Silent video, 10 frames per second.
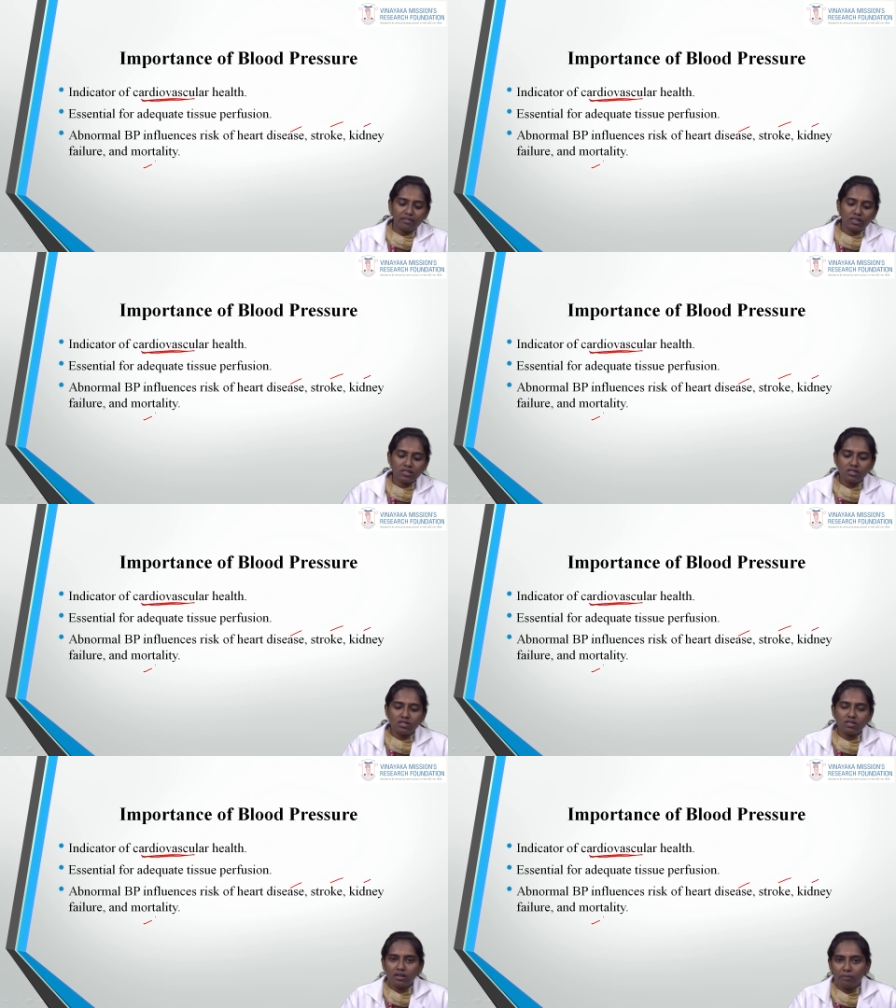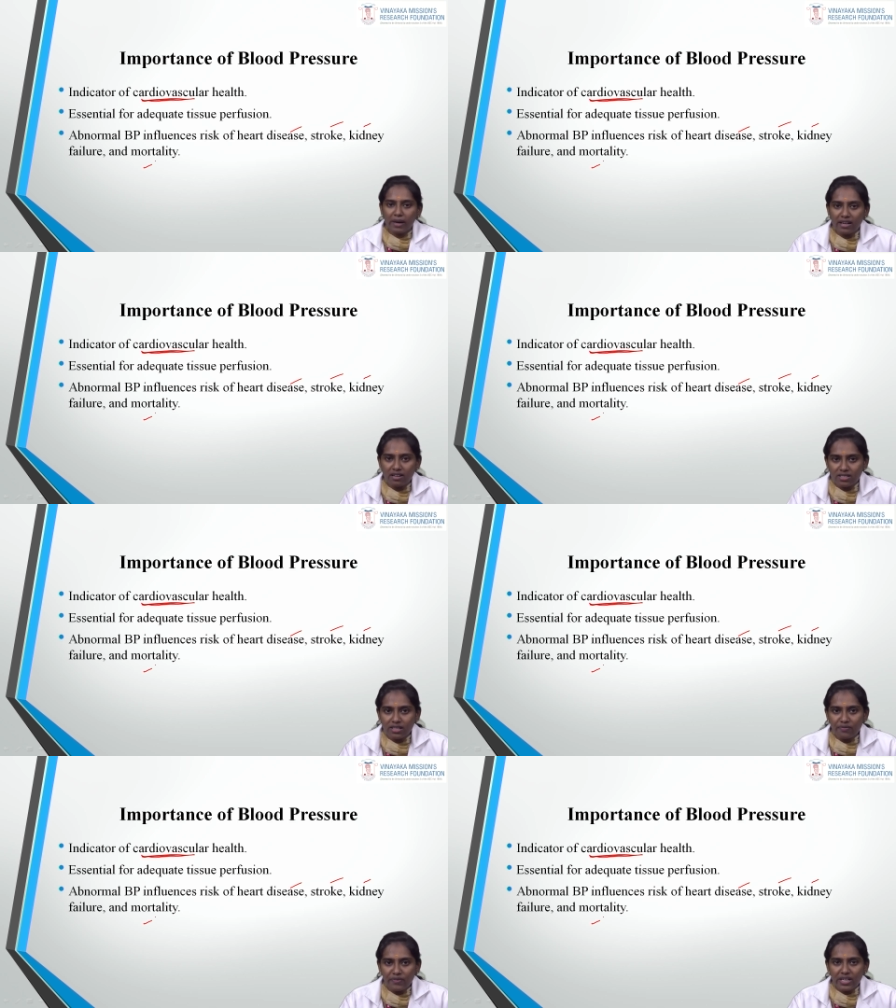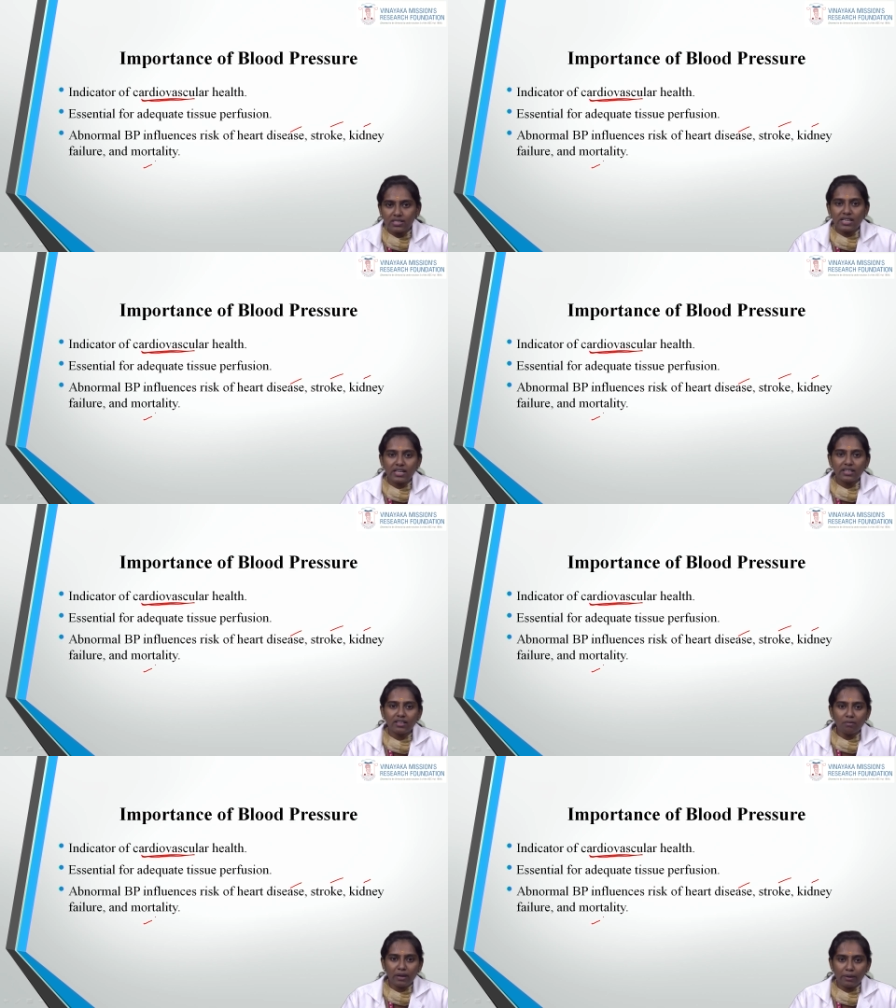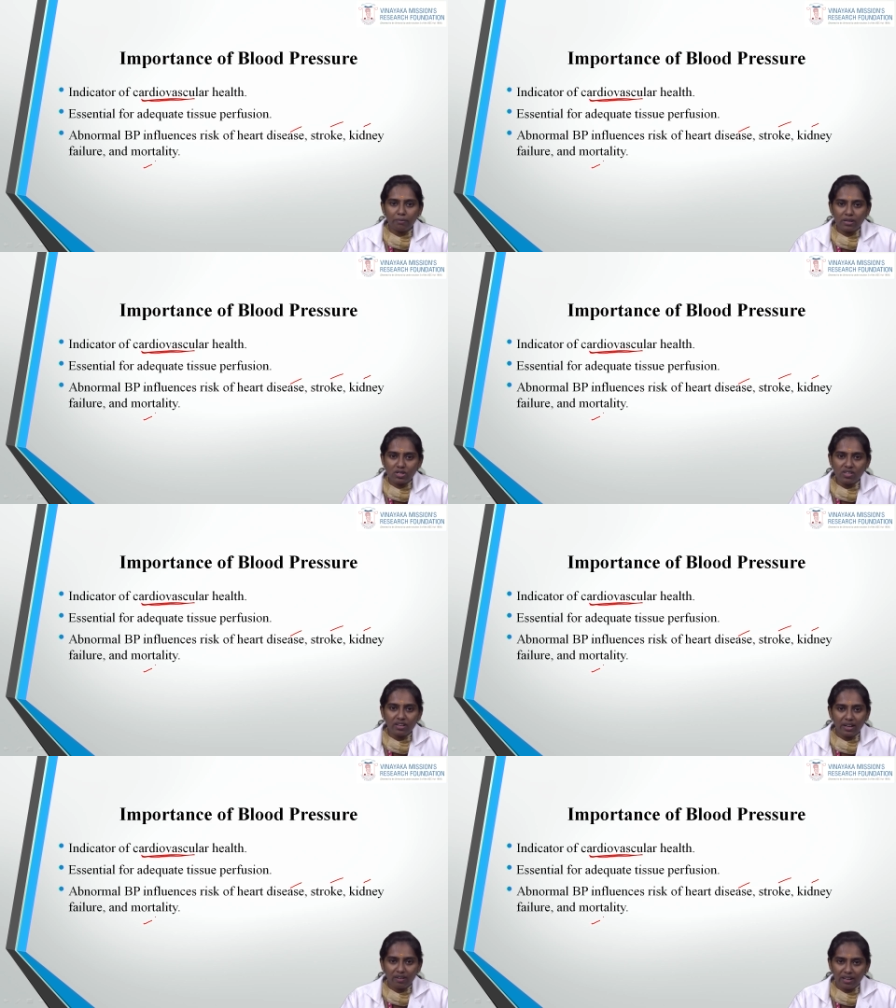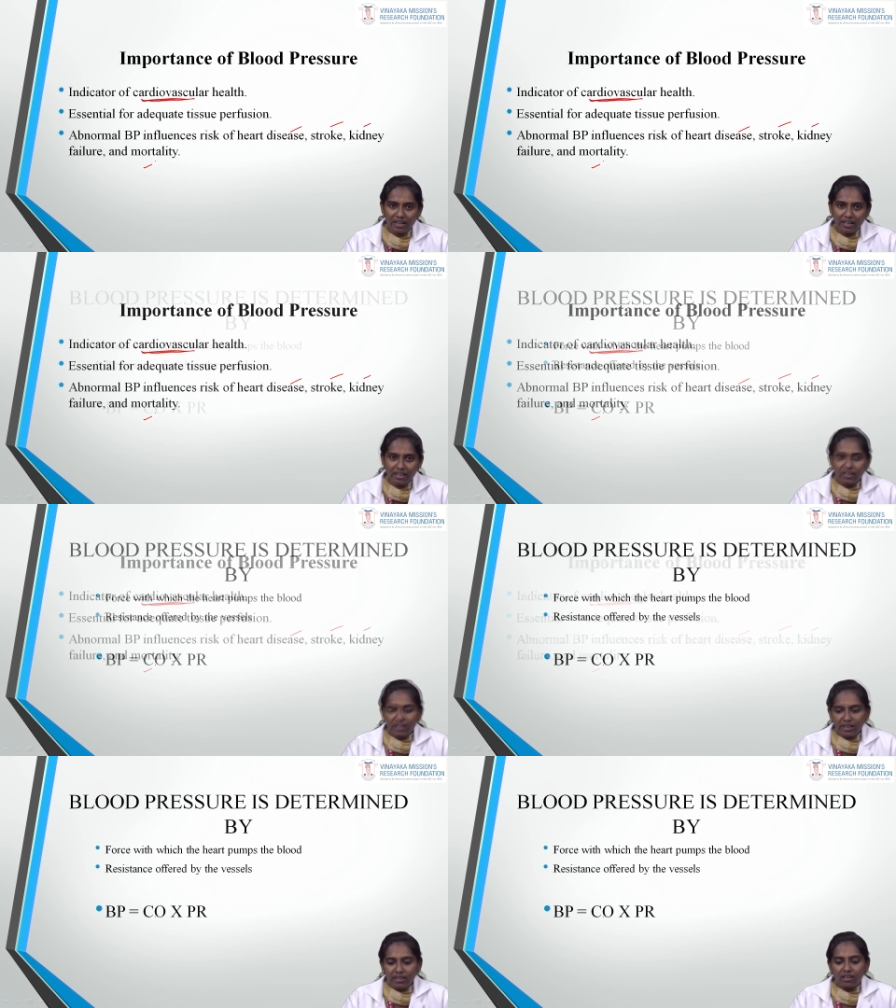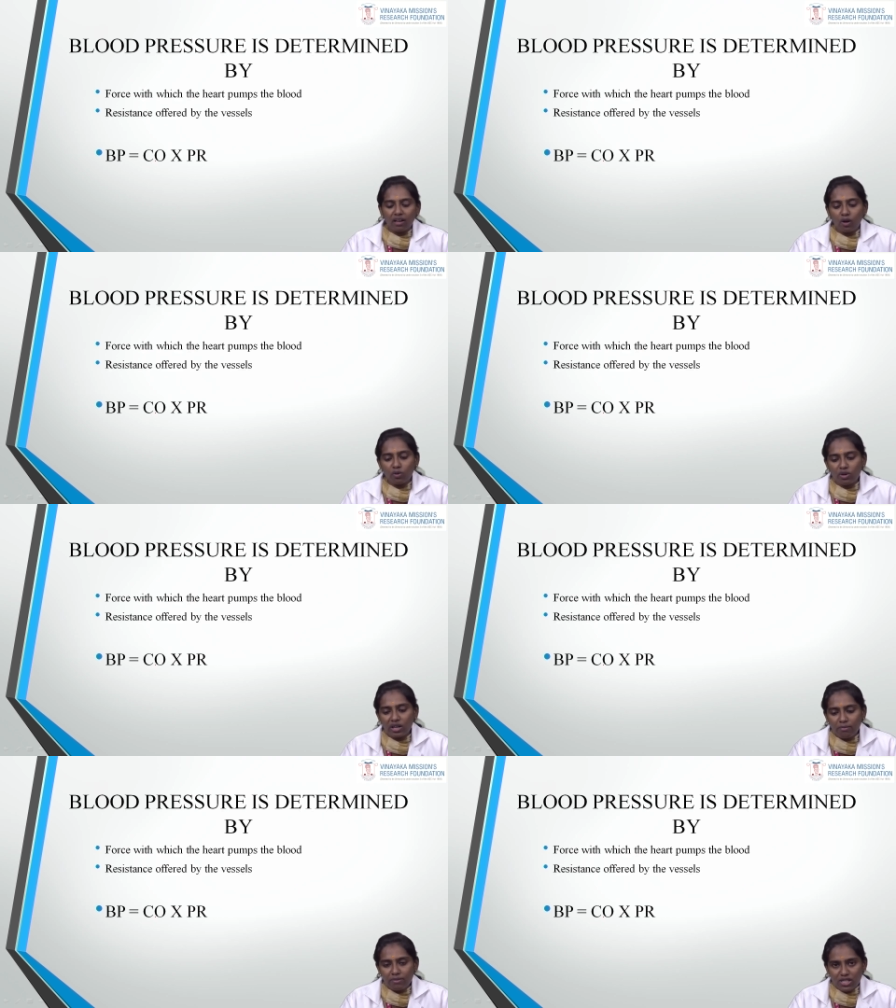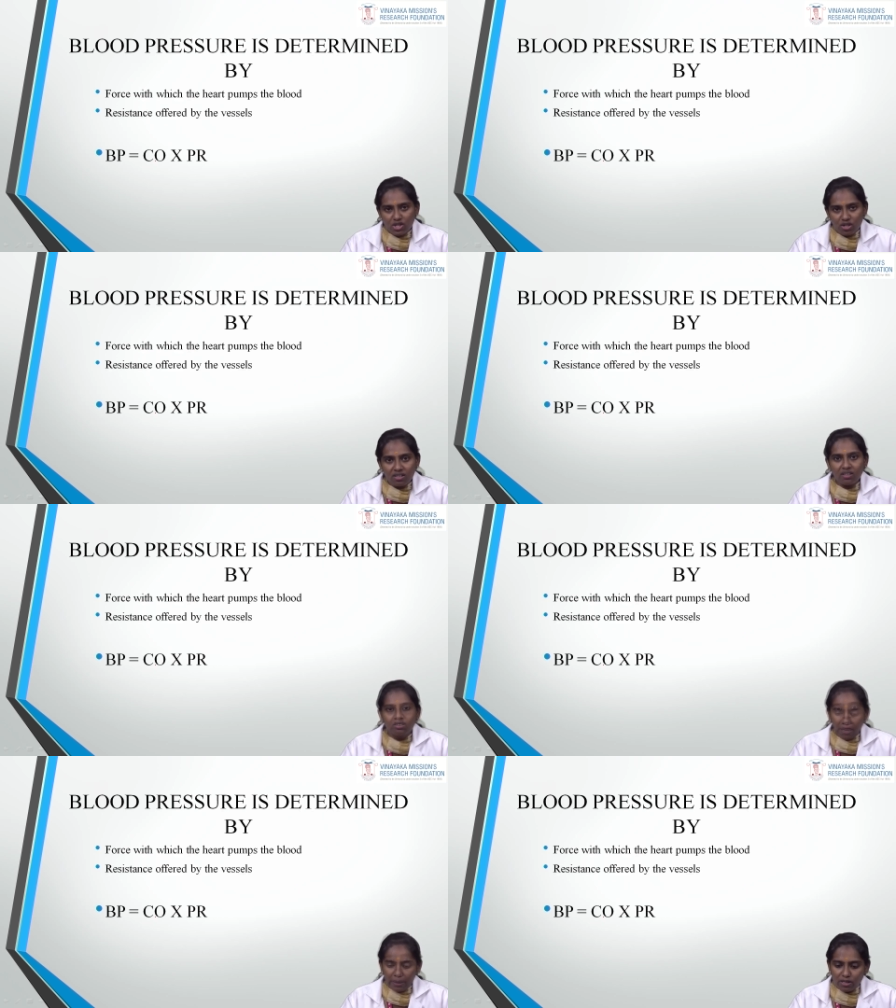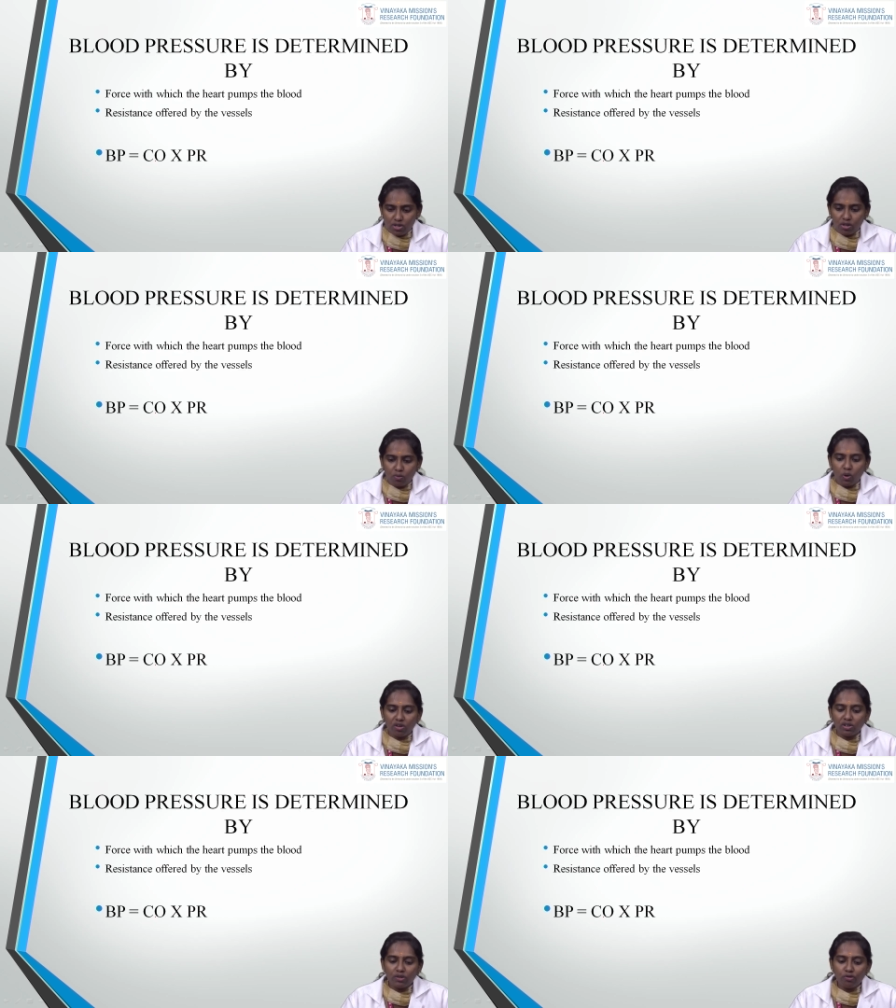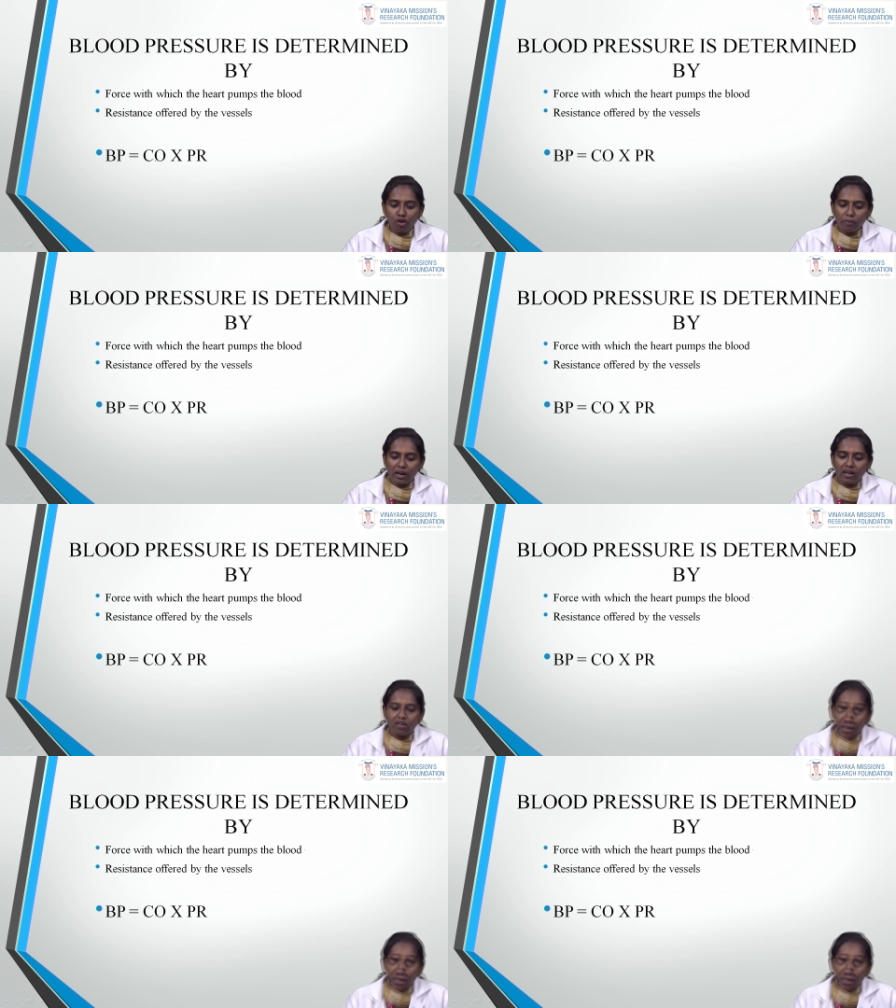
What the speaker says: This is the main reason we are seeing the blood pressure regularly. Then how you can measure blood pressure, what all the formula?